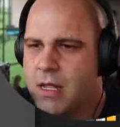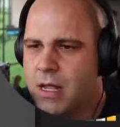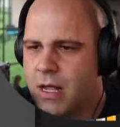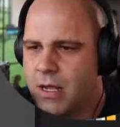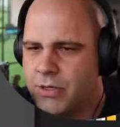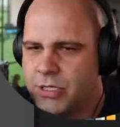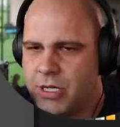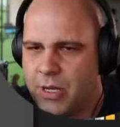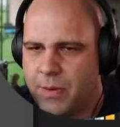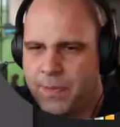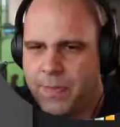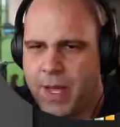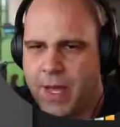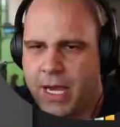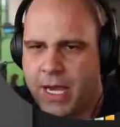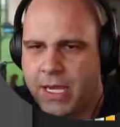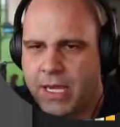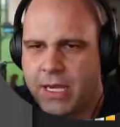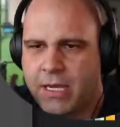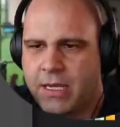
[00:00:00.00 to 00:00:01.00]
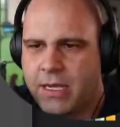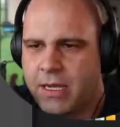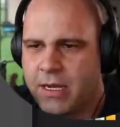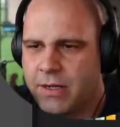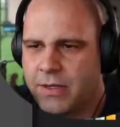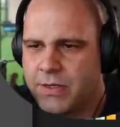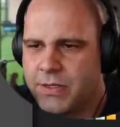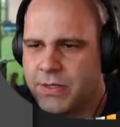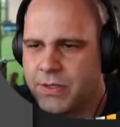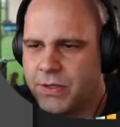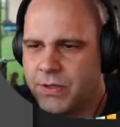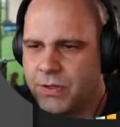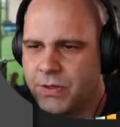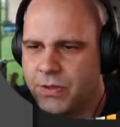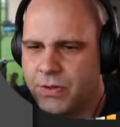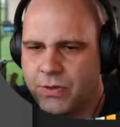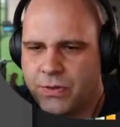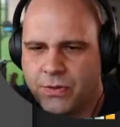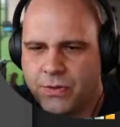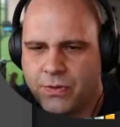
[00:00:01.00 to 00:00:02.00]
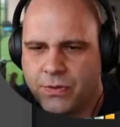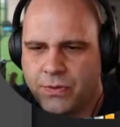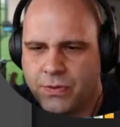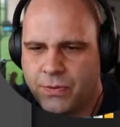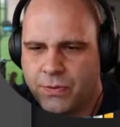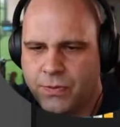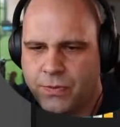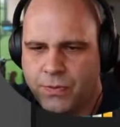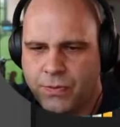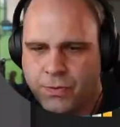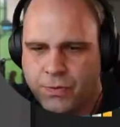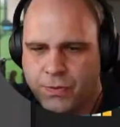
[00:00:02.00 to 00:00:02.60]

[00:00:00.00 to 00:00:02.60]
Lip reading: I'll jump back in here to